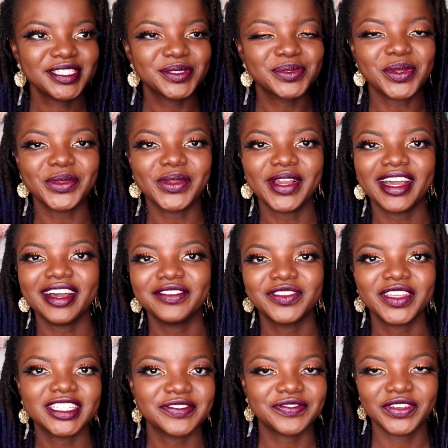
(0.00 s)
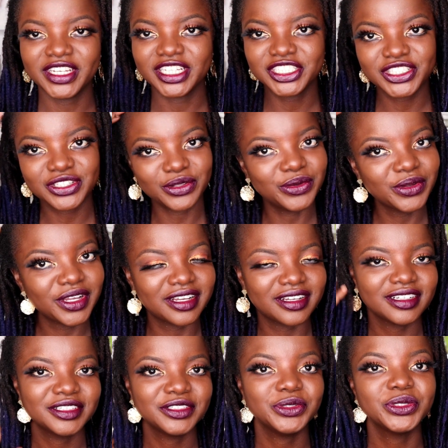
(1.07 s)
what you have as a finished look
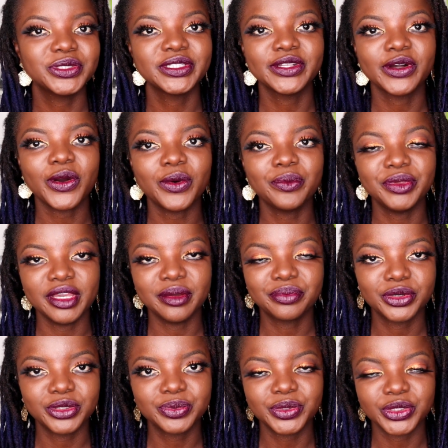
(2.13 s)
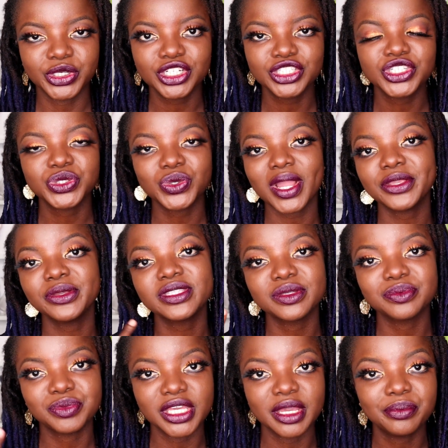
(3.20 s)
using all BM Pro products. So I use the
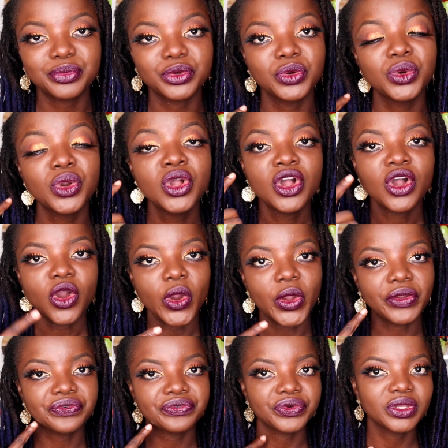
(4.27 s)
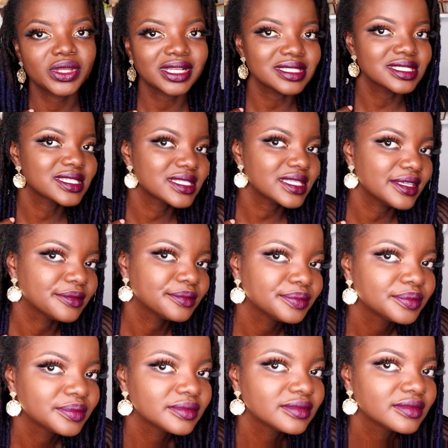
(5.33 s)
BM Pro oil free. You can see,
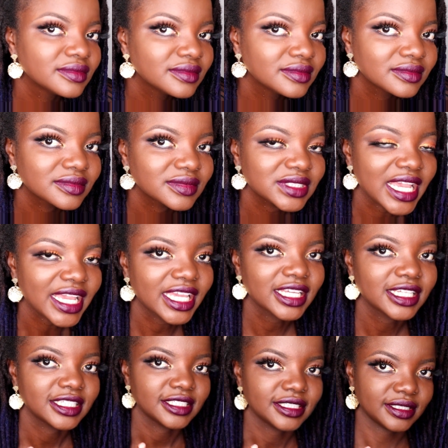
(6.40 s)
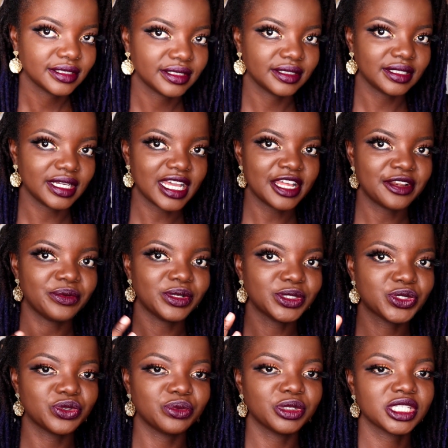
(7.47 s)
like, I don't want
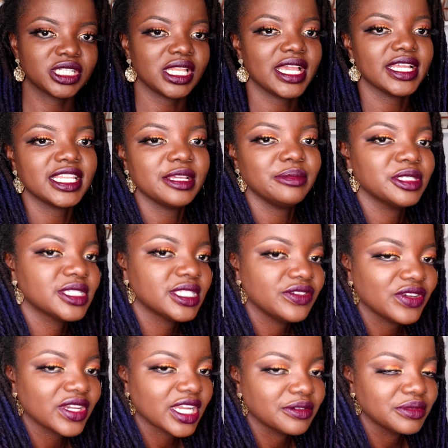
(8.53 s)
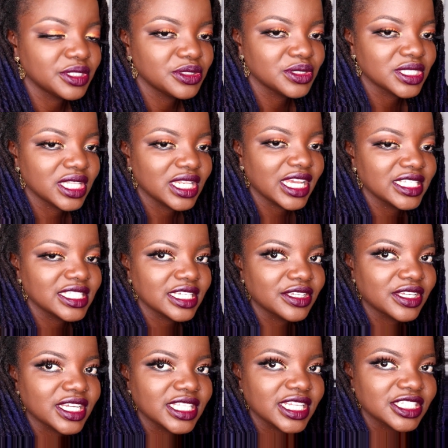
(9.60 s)
too much light. Let me see if I can reduce the light and you
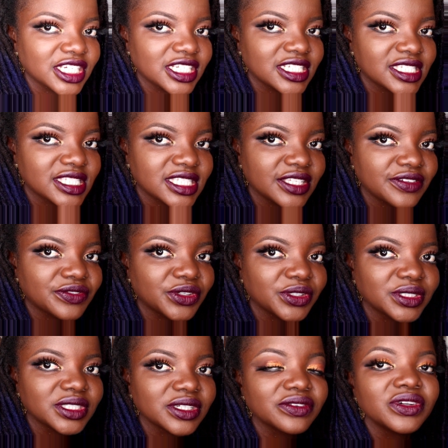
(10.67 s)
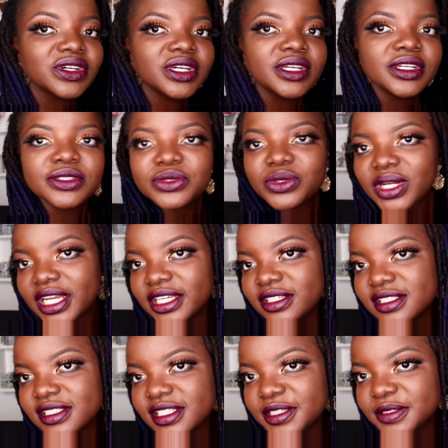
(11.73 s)
can actually see for yourself. So can you
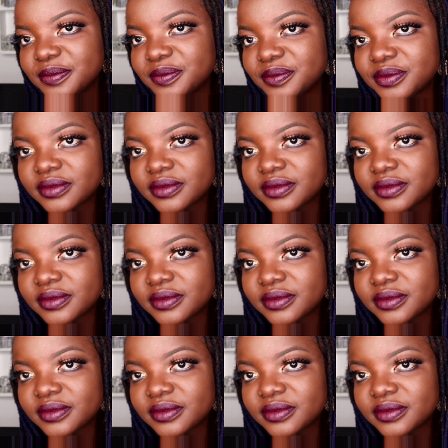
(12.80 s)
see?